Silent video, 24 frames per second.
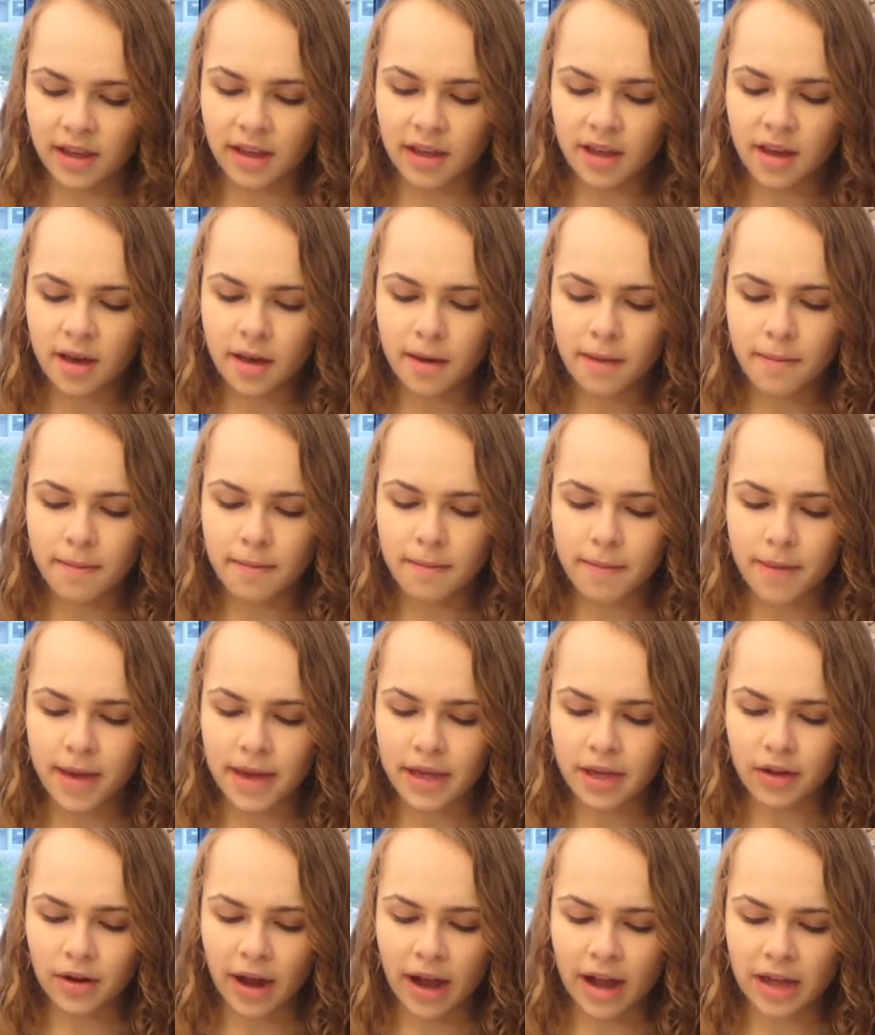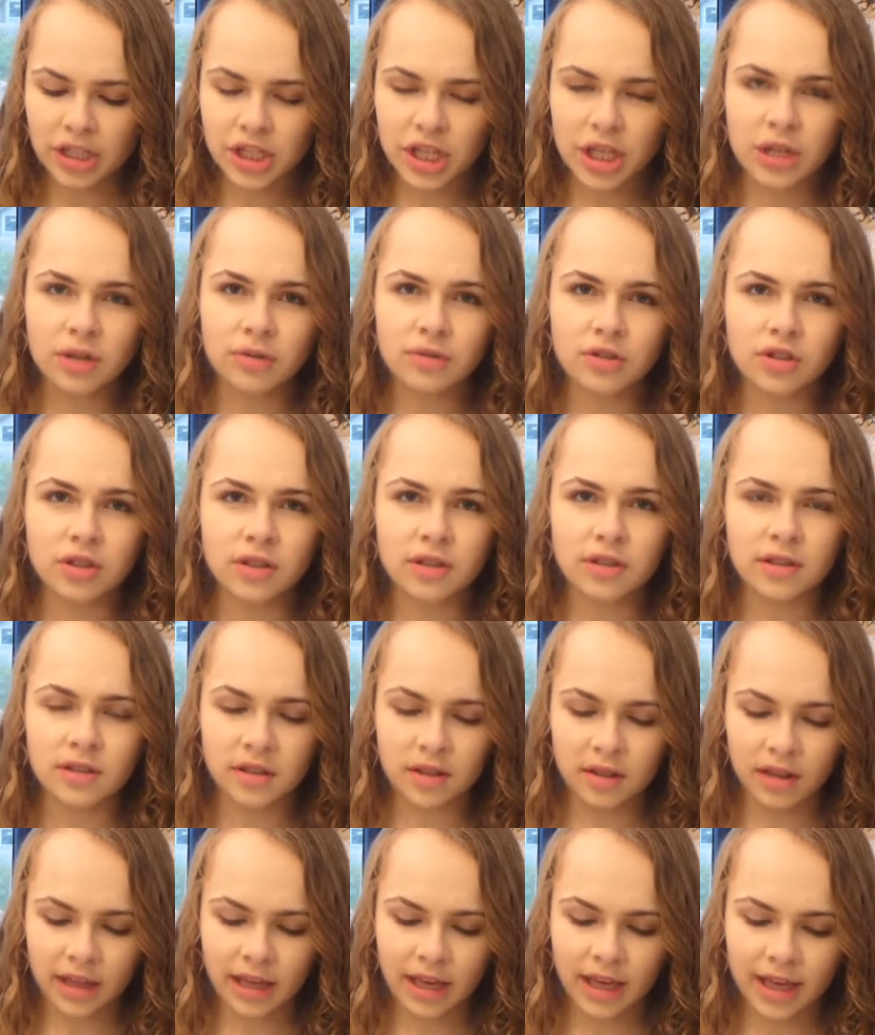they make your eyeshadows
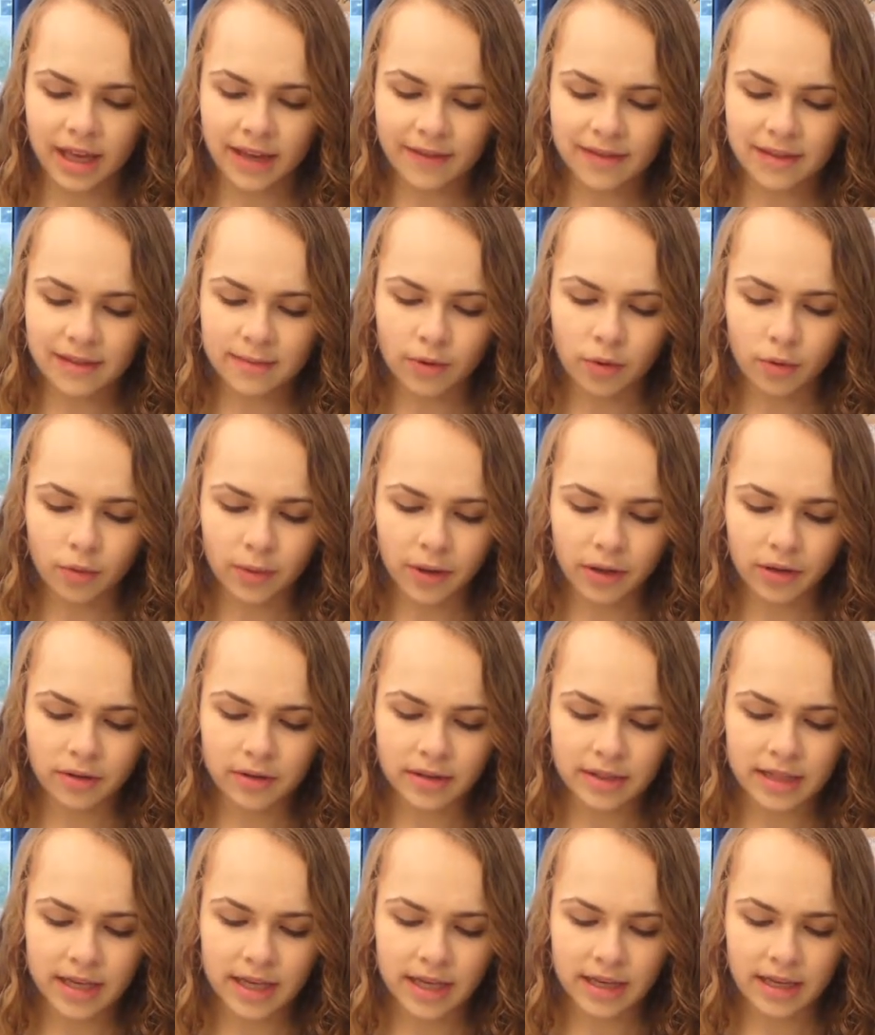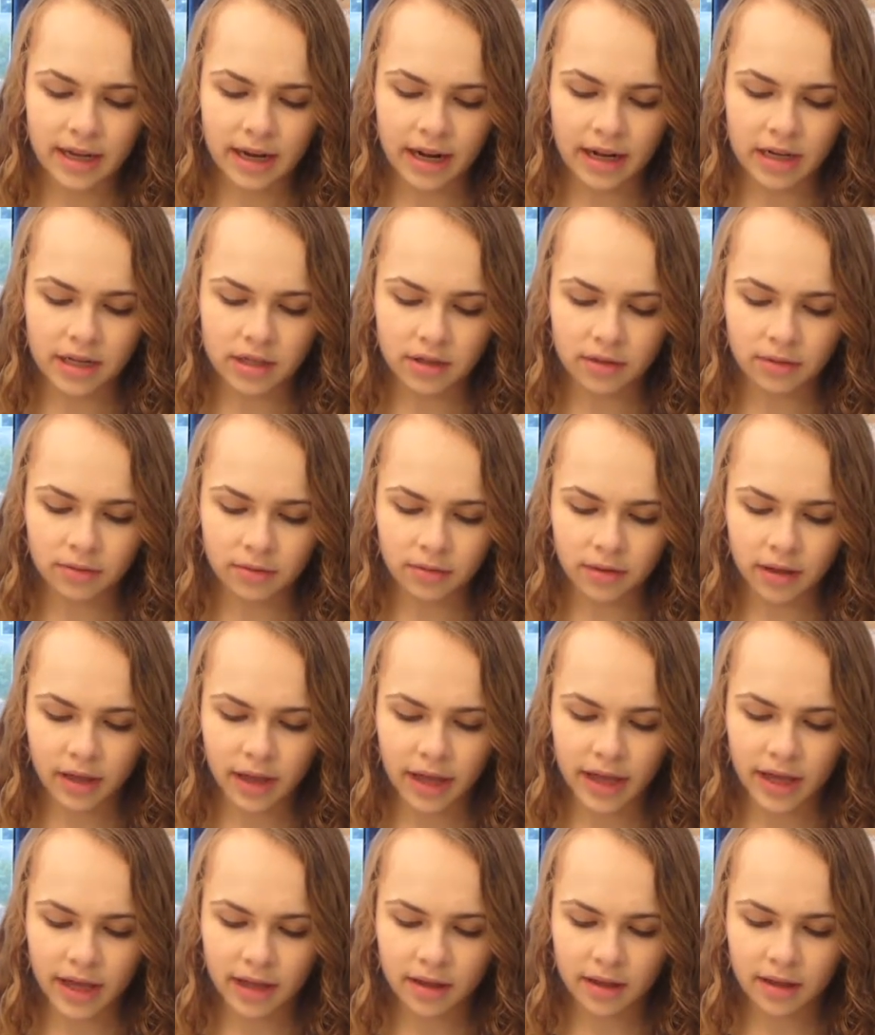just, like, it gives them a weird tint, and I don't
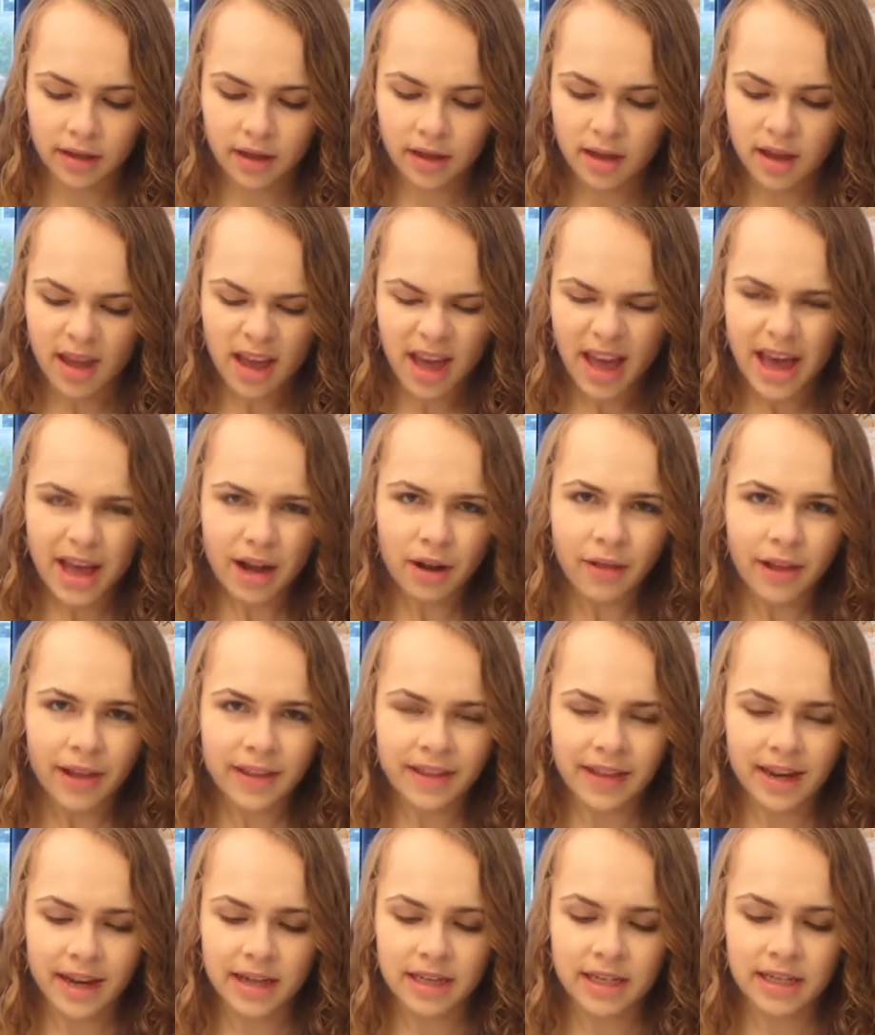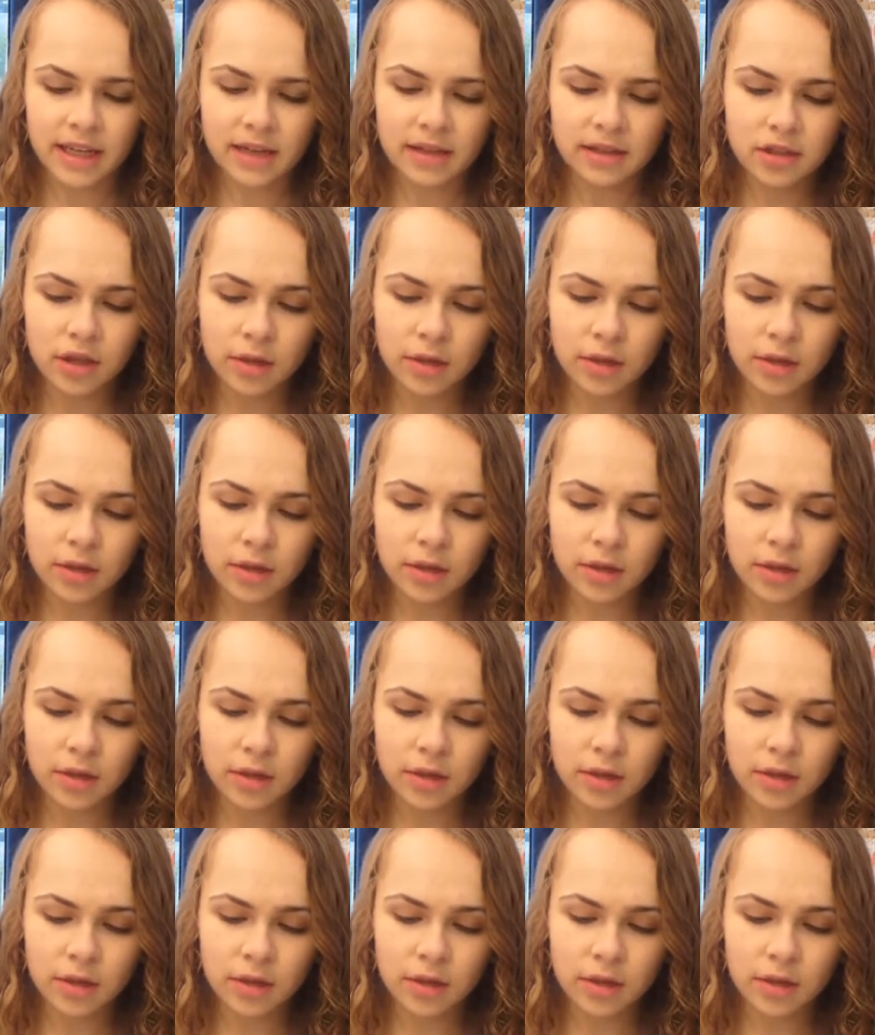like that idea.